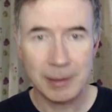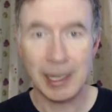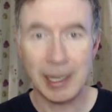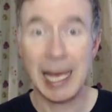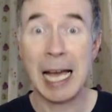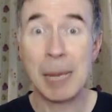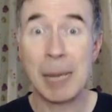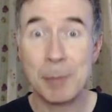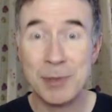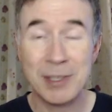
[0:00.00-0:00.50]

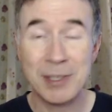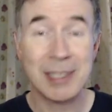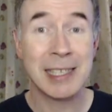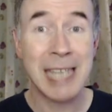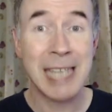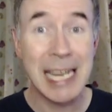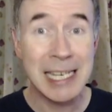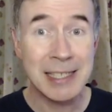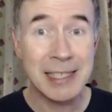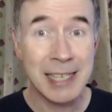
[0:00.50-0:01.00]
Apps and
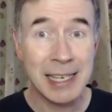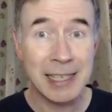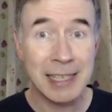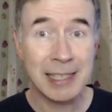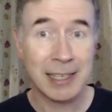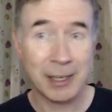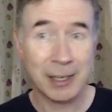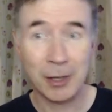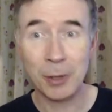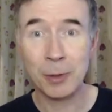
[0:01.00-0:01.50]
dating,
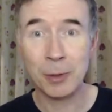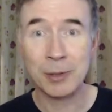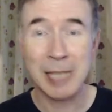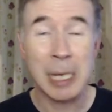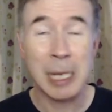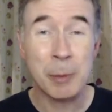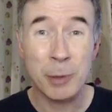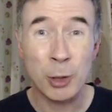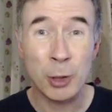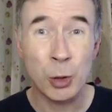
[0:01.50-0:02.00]
you know,
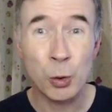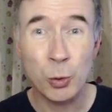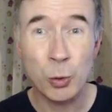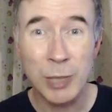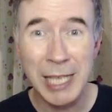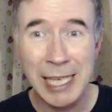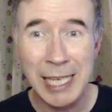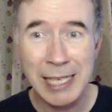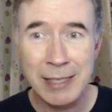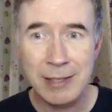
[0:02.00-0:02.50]
down with the cool
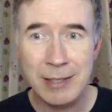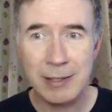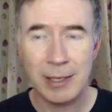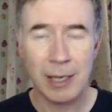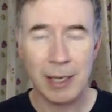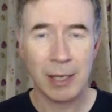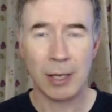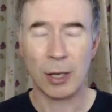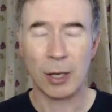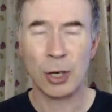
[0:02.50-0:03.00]
kids,
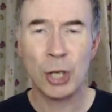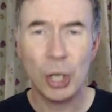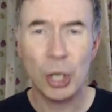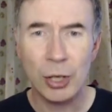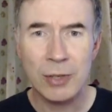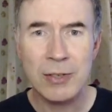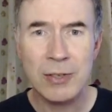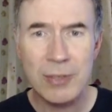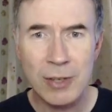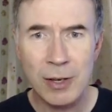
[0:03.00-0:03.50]
a
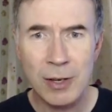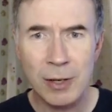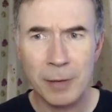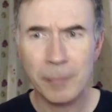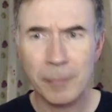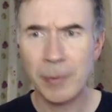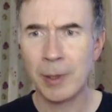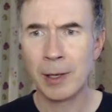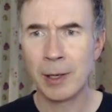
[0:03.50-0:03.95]
concert.